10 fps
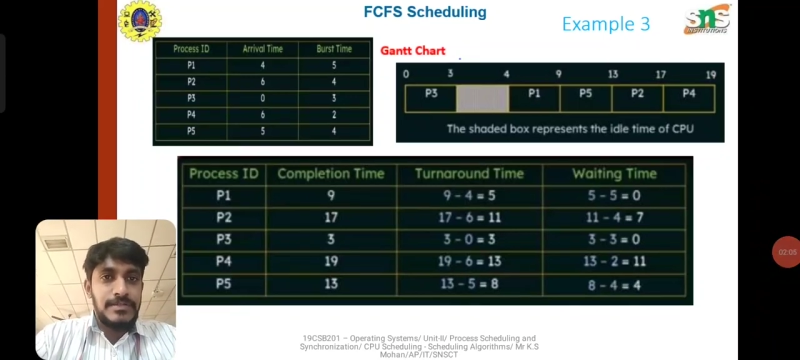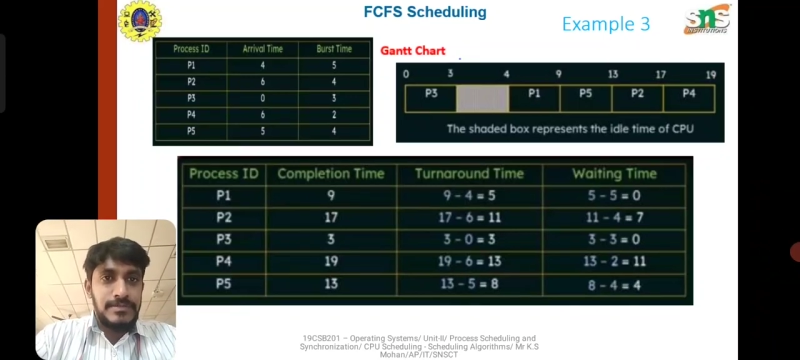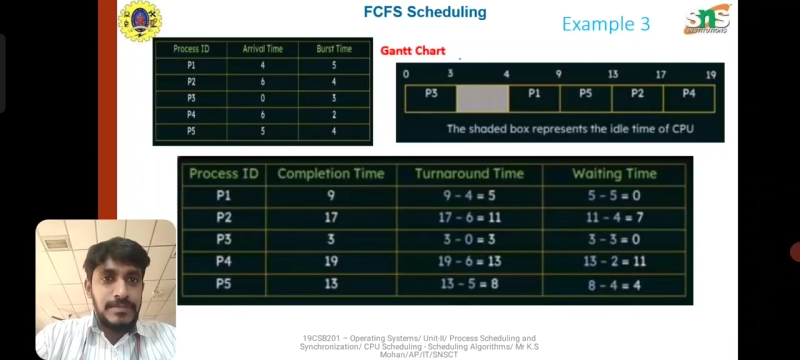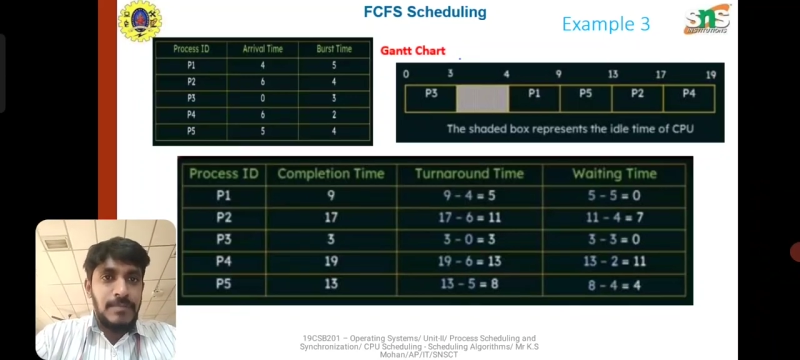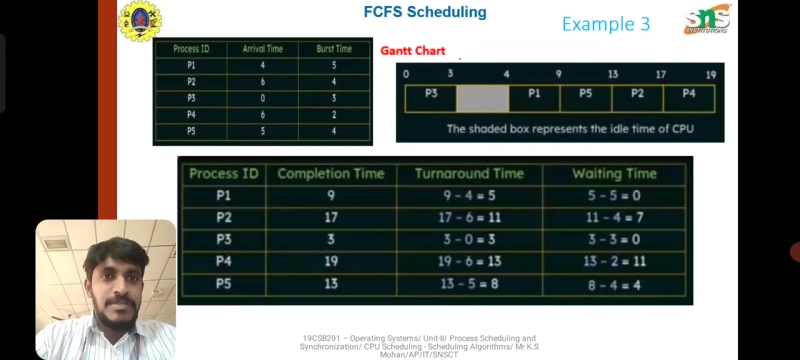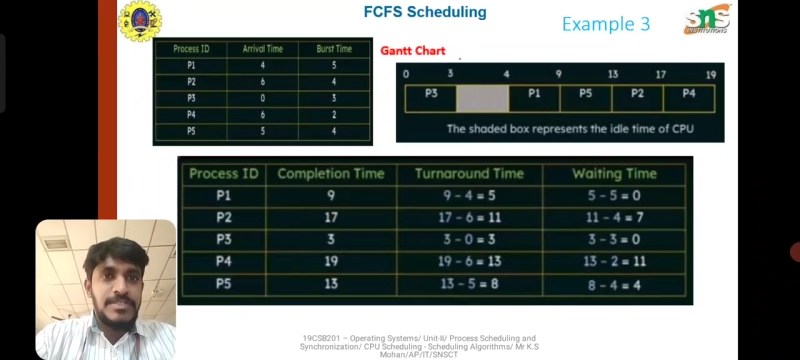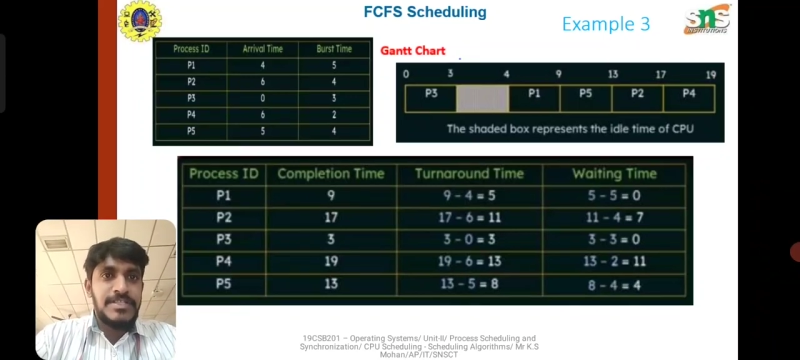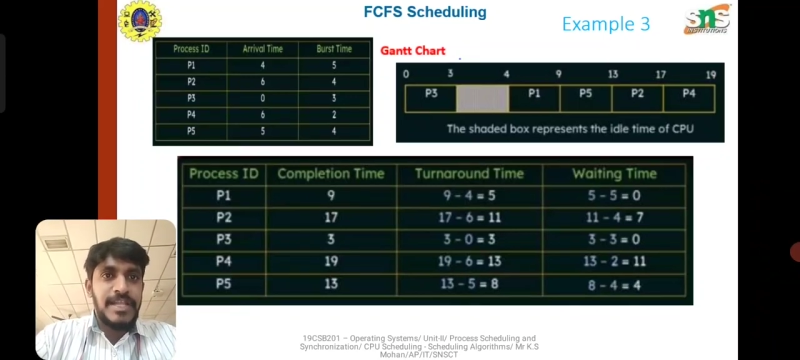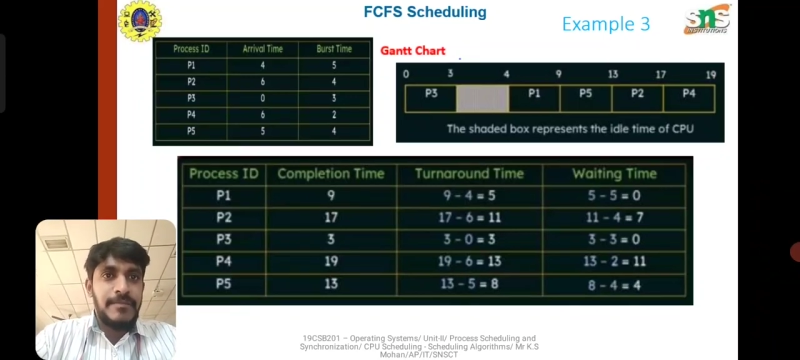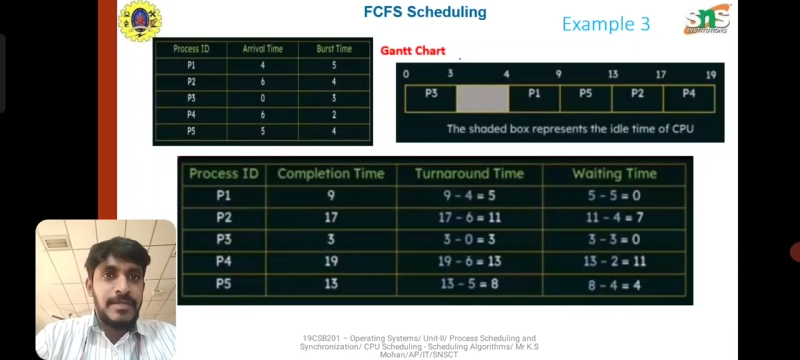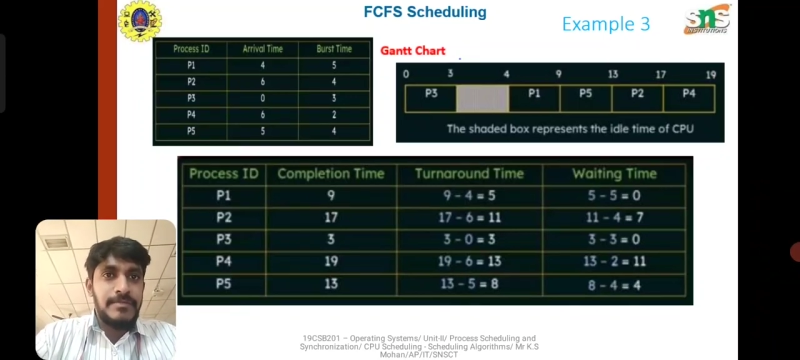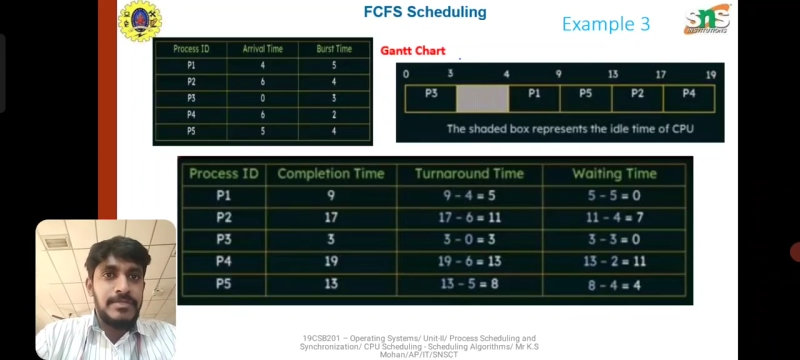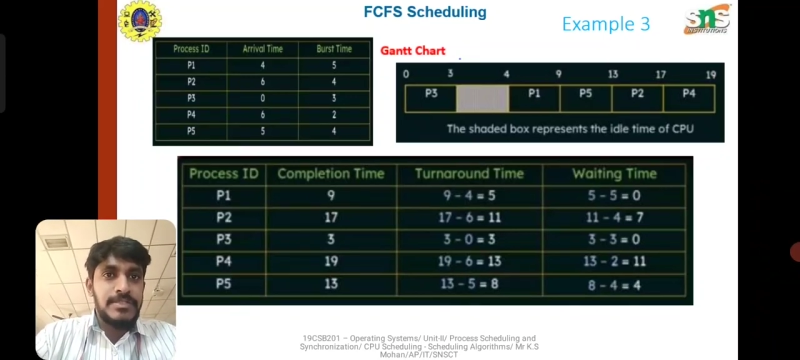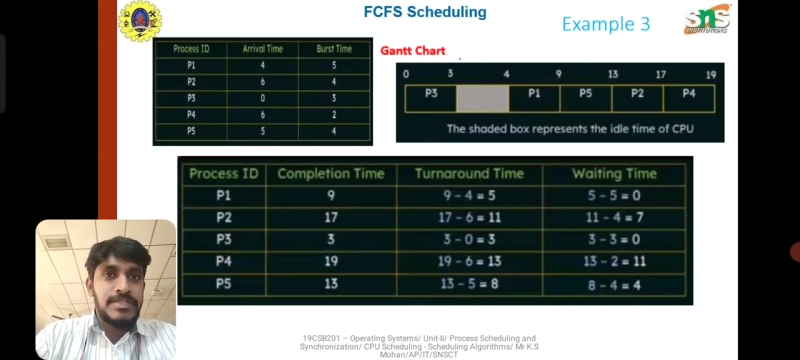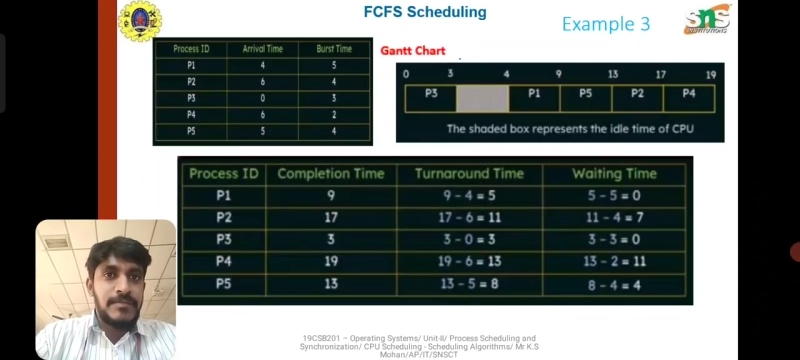completion time and
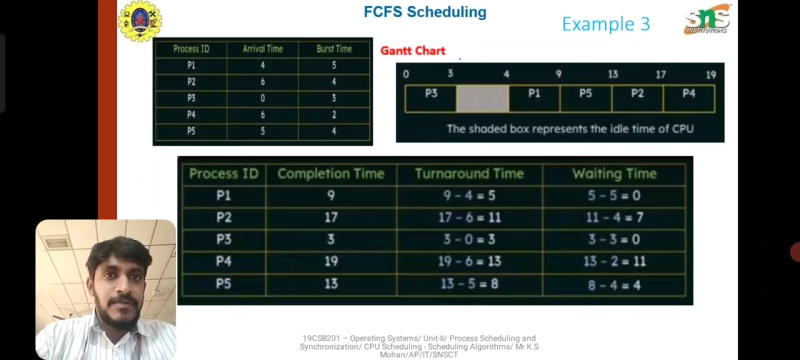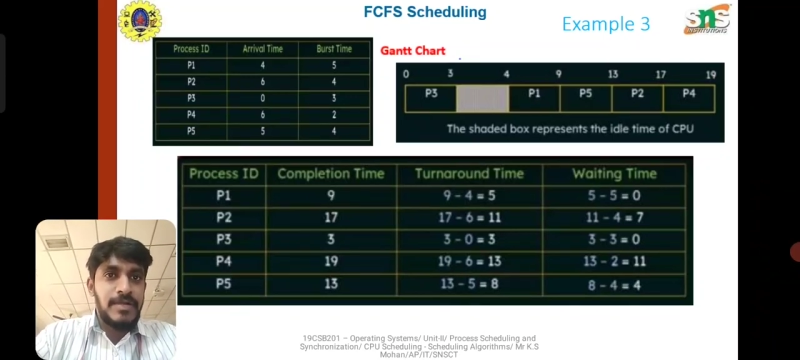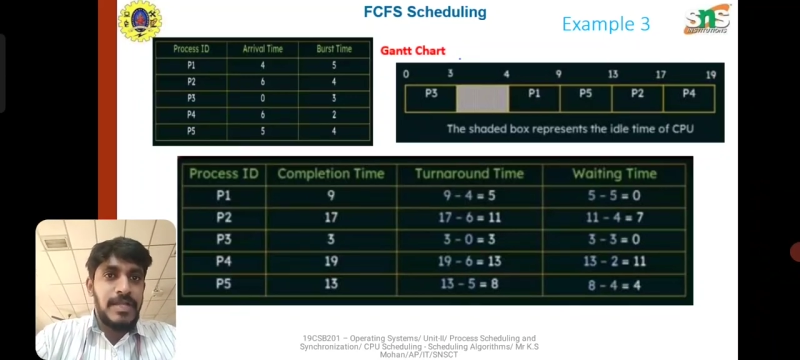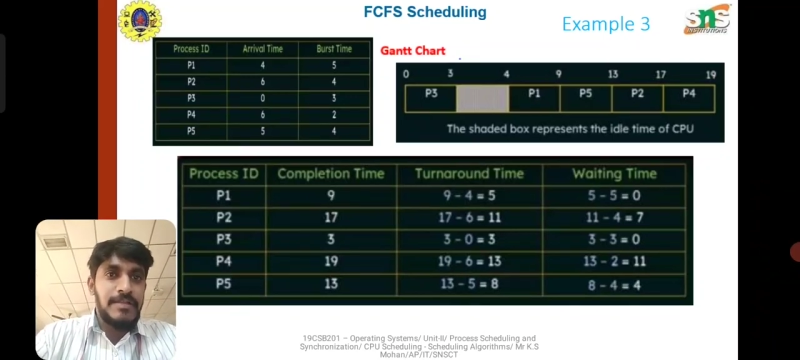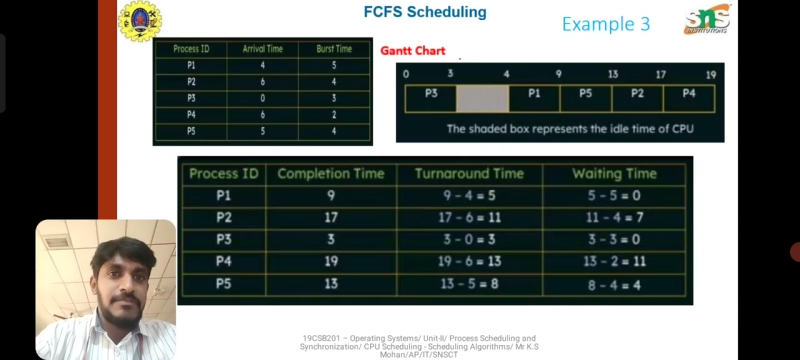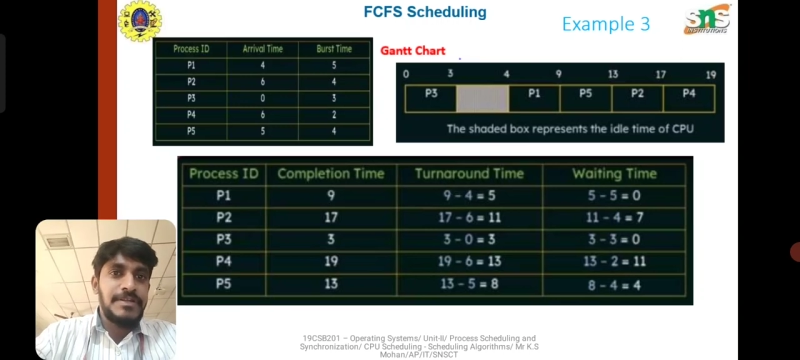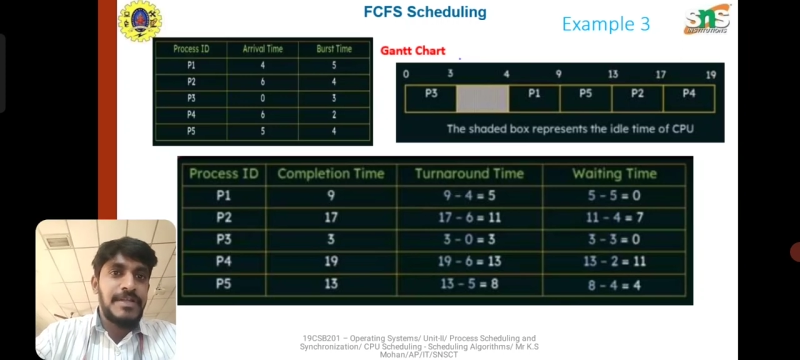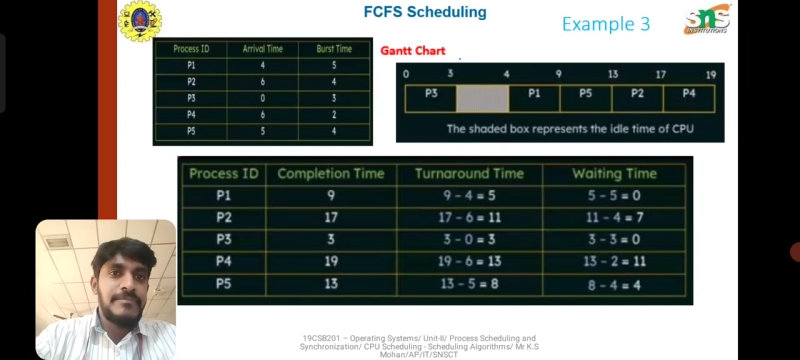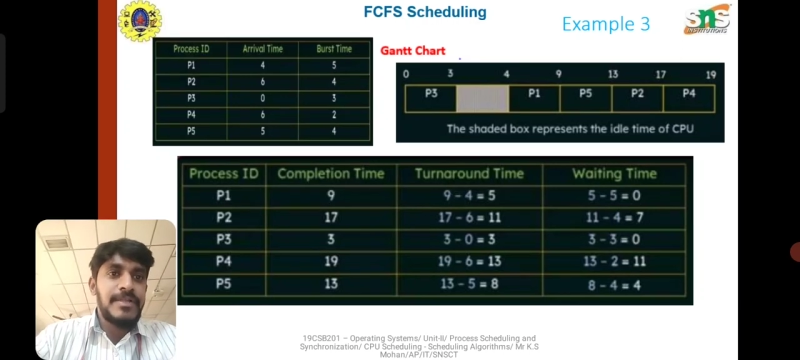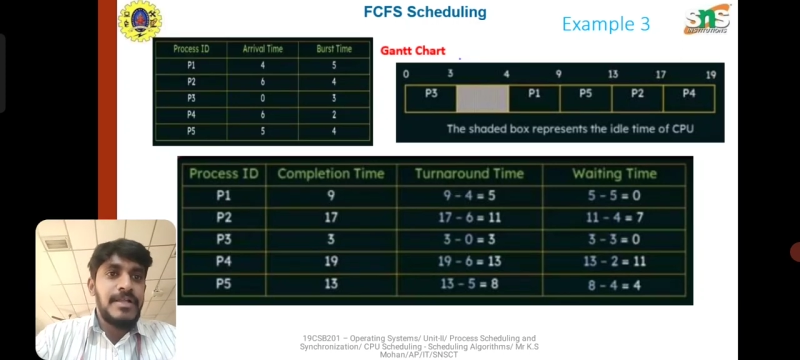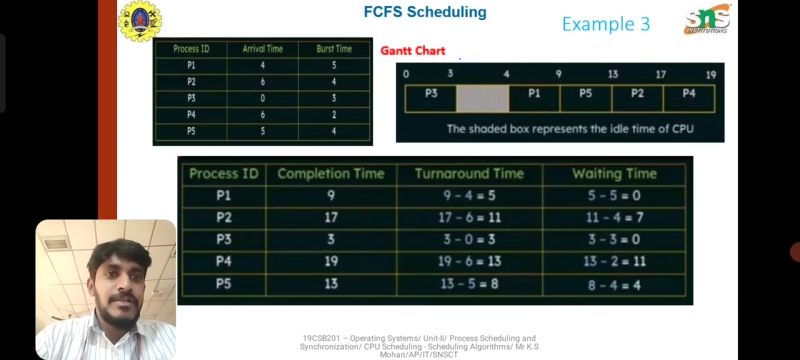burst time on arrival time.